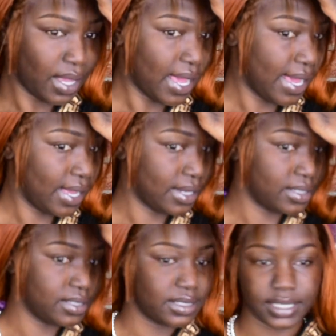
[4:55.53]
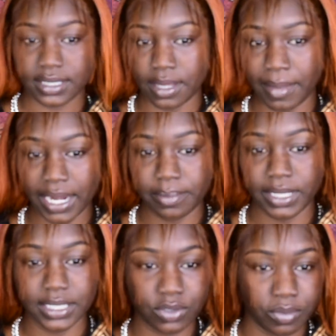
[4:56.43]
And just somebody
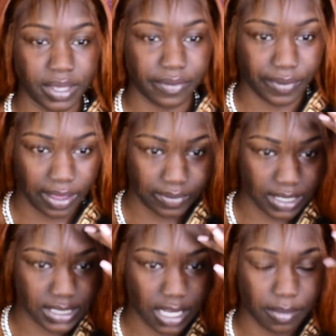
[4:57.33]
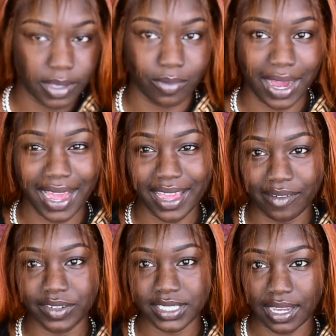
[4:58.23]
please do me a favor and tell me why
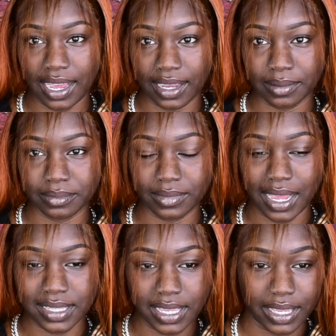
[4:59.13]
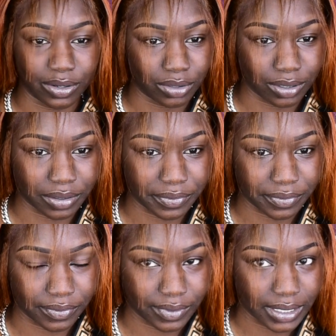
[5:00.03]
every time I take it off,
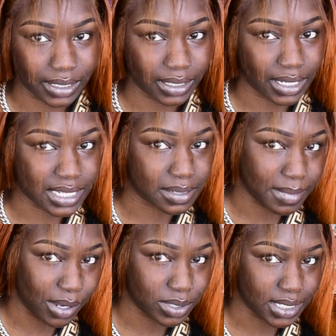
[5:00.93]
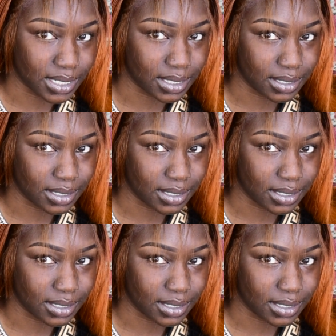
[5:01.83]
it's melted.